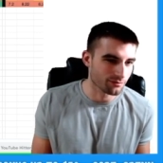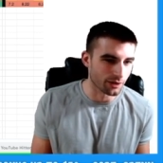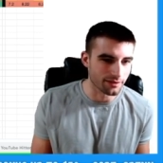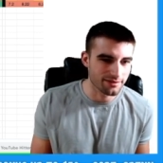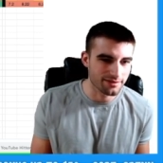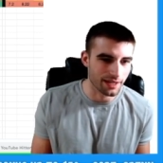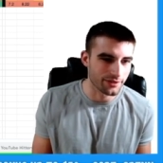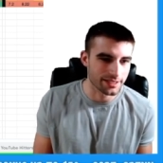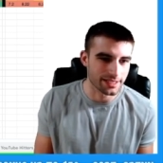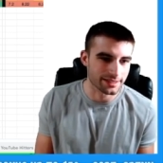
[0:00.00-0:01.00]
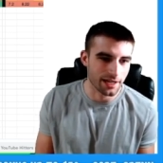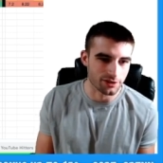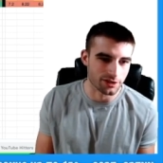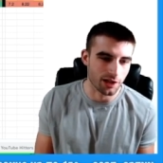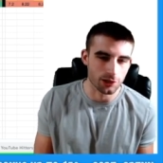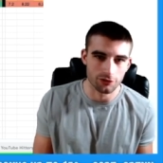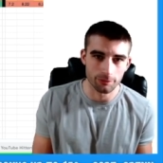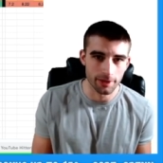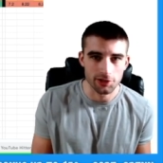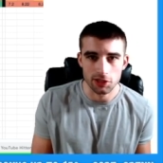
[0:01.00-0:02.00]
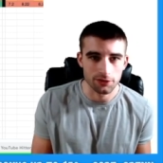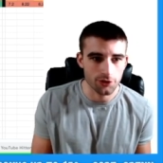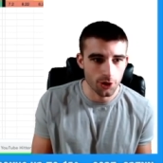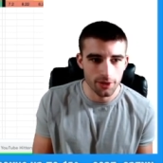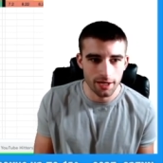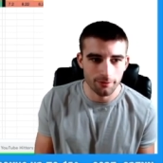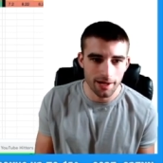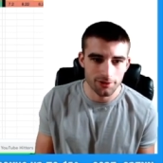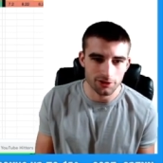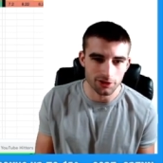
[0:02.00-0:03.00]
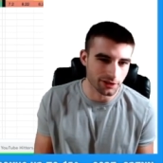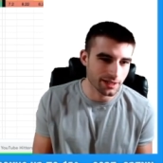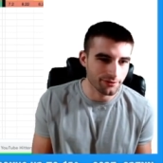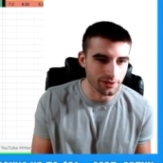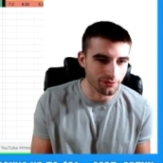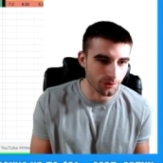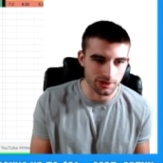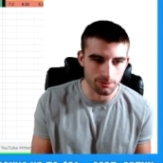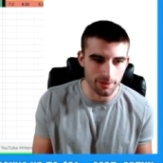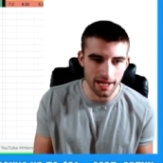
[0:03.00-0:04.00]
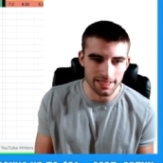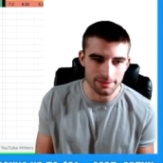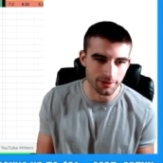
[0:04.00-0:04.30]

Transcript: what, seventeen thousand dollars for pitching if you go that route, so you can definitely afford some bats.